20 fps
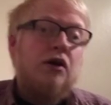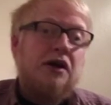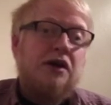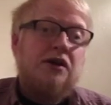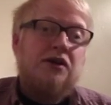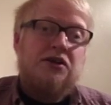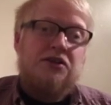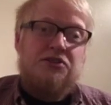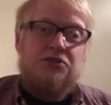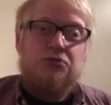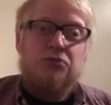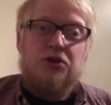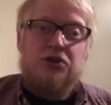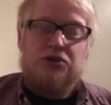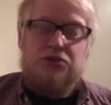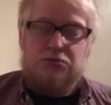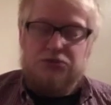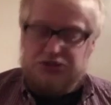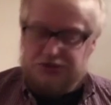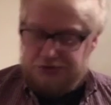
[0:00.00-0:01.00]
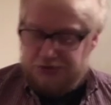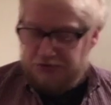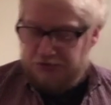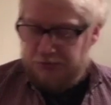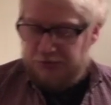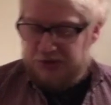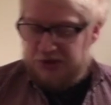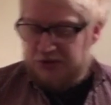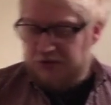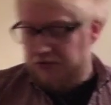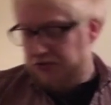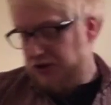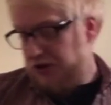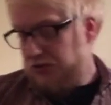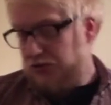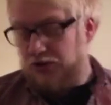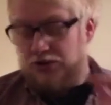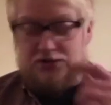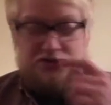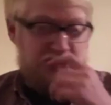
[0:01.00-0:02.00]
All right, guys, welcome to another beer
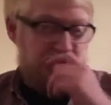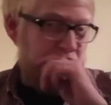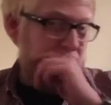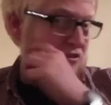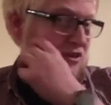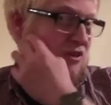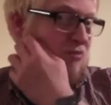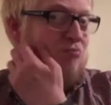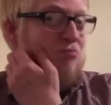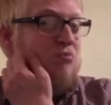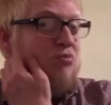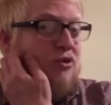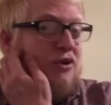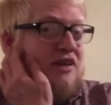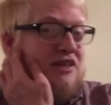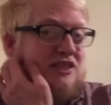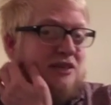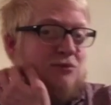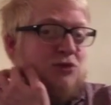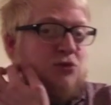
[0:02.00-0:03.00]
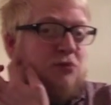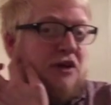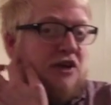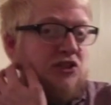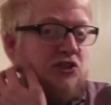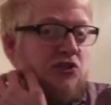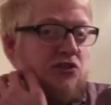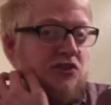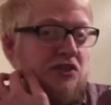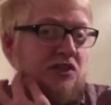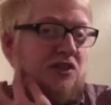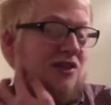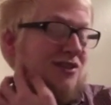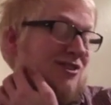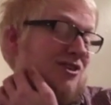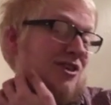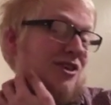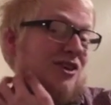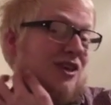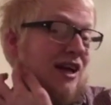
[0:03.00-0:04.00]
review. Got something pretty damn special, and
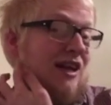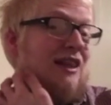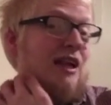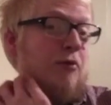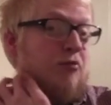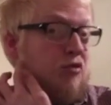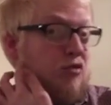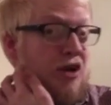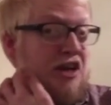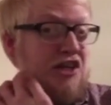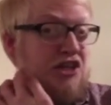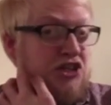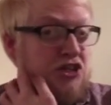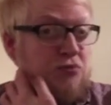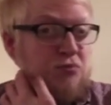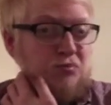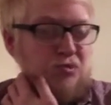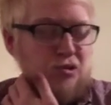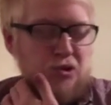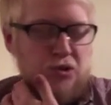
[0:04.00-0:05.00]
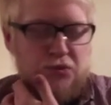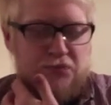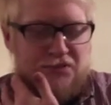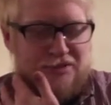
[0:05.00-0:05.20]
it's a collaboration brew